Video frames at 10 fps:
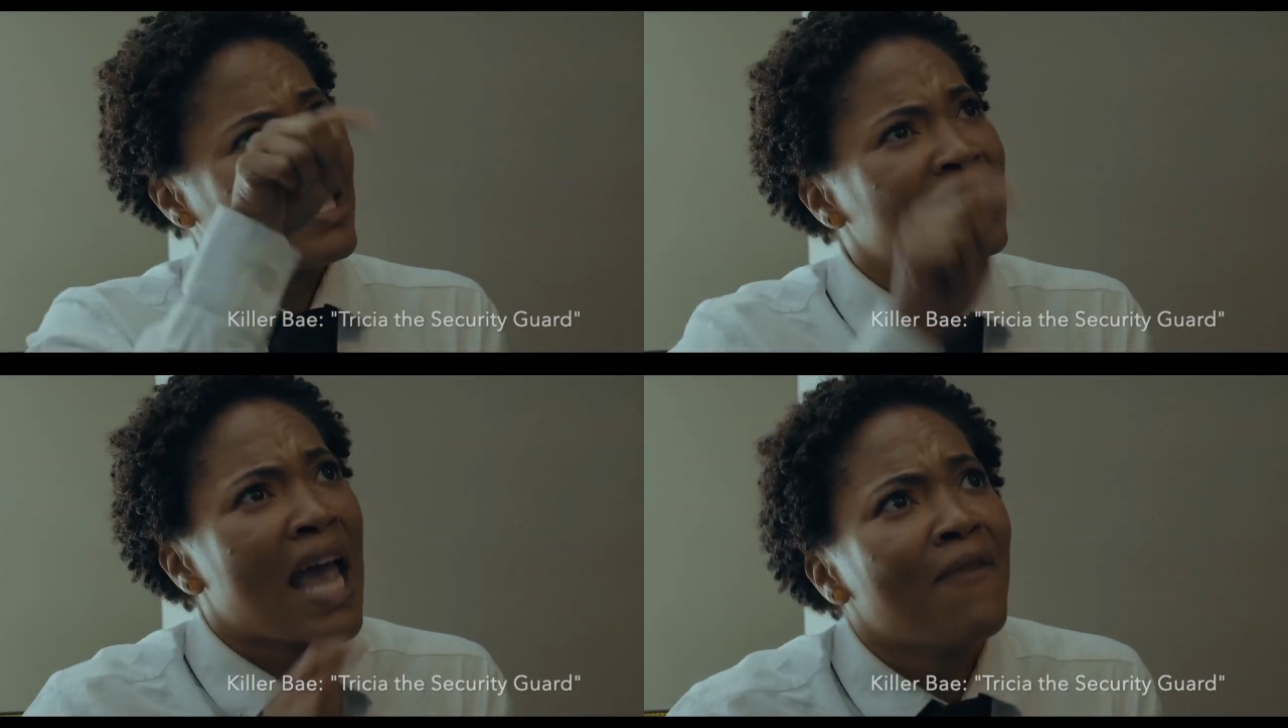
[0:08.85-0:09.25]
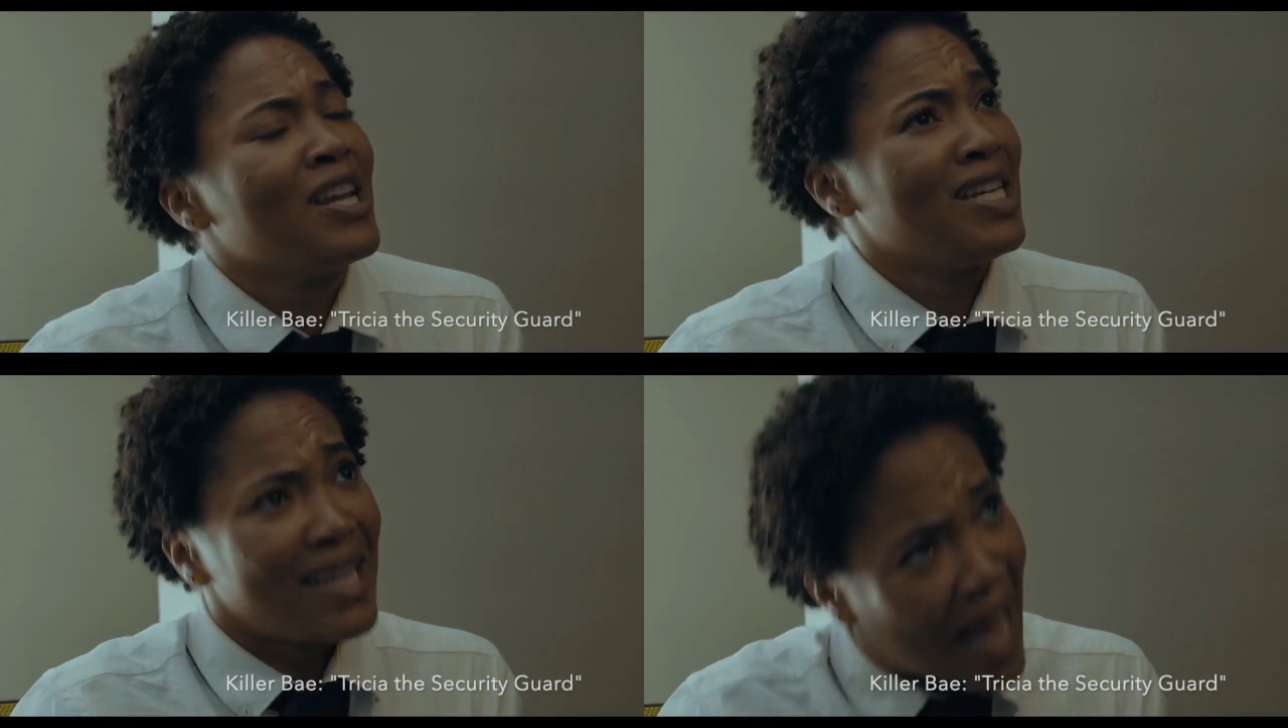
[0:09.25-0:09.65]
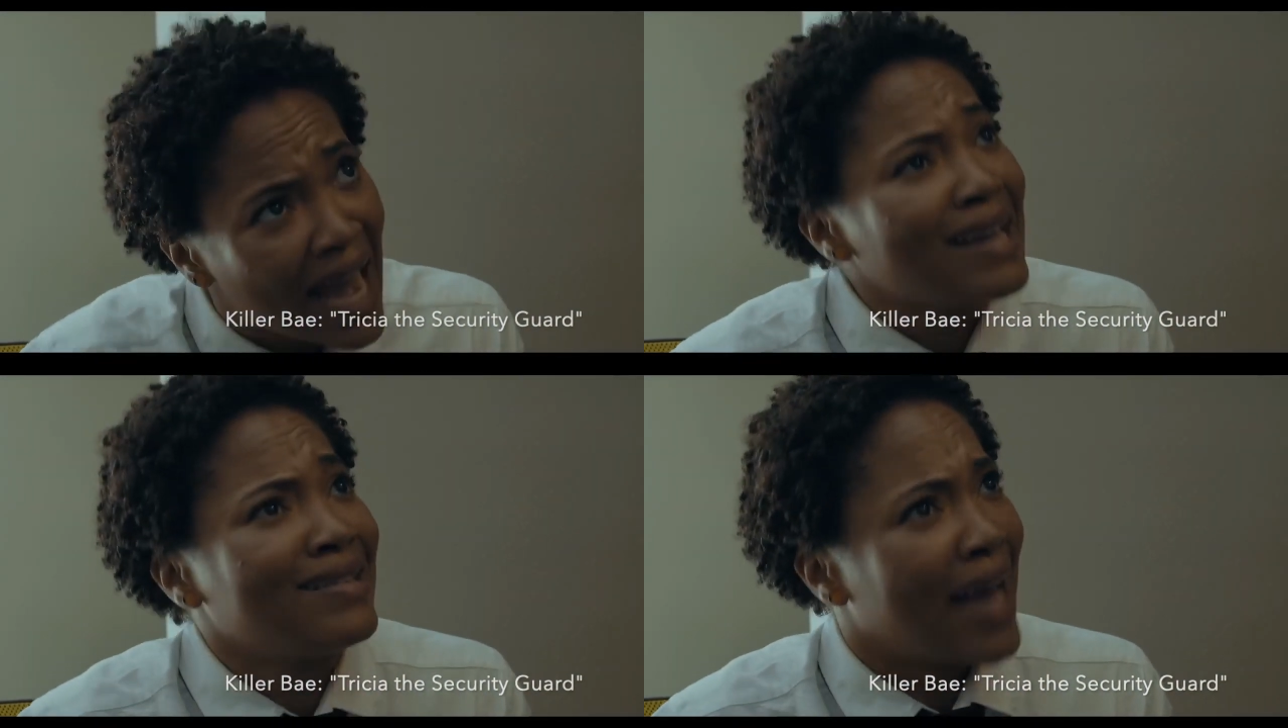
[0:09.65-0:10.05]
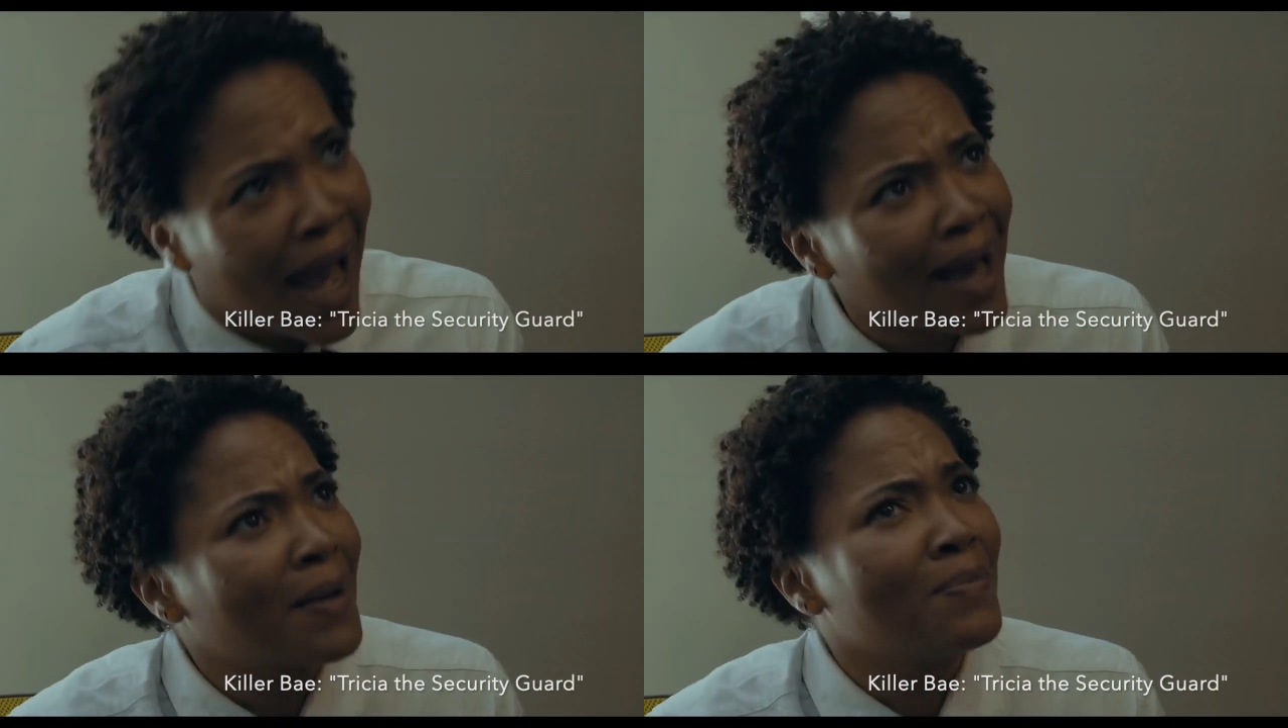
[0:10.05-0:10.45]
78
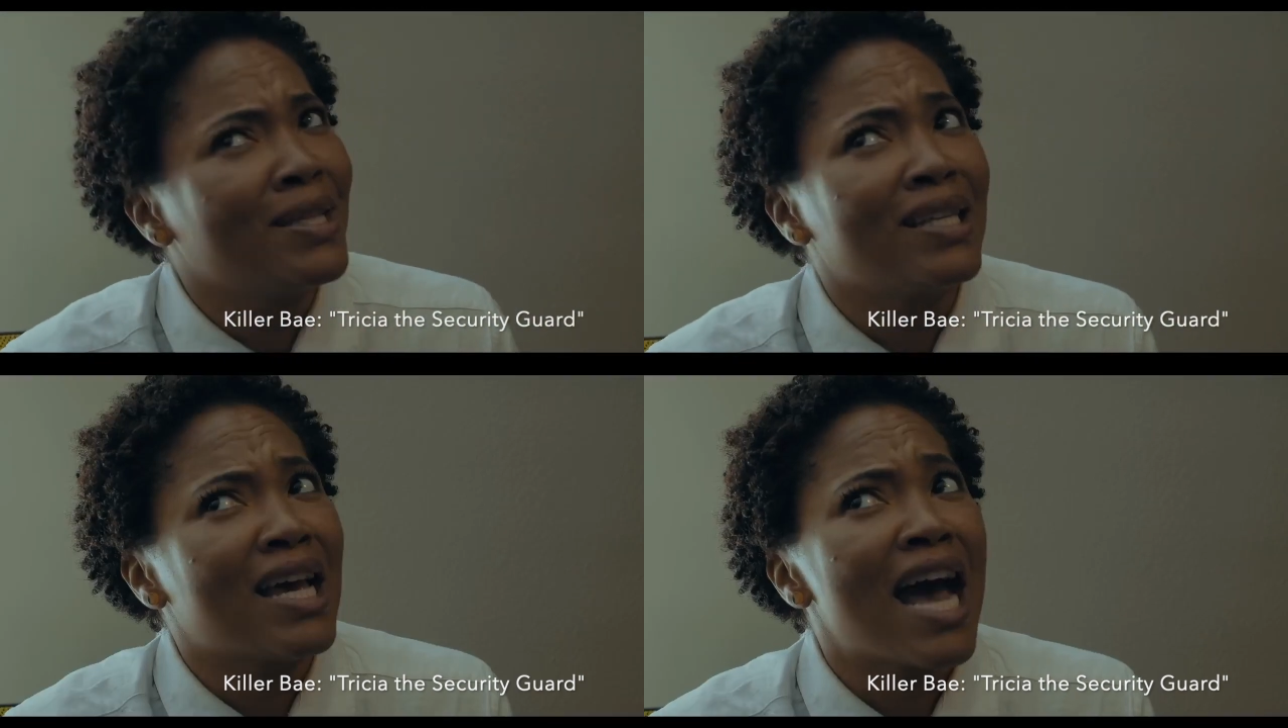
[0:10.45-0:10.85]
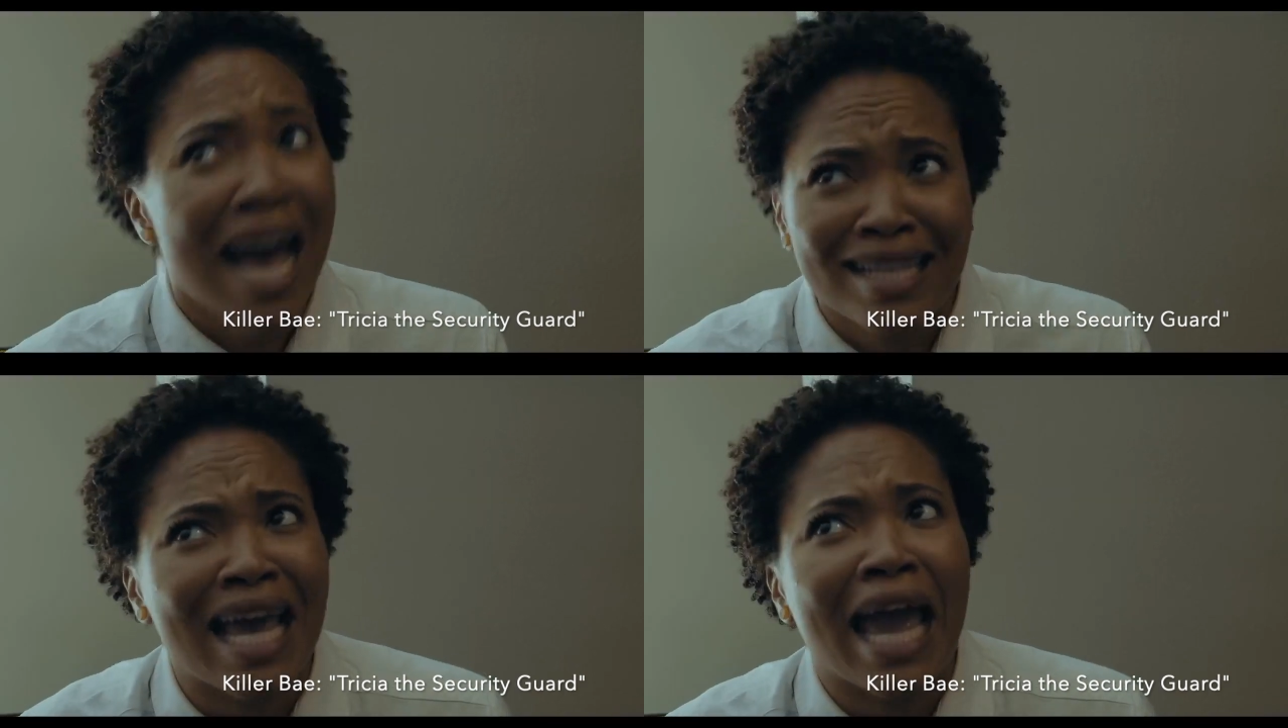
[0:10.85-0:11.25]
times a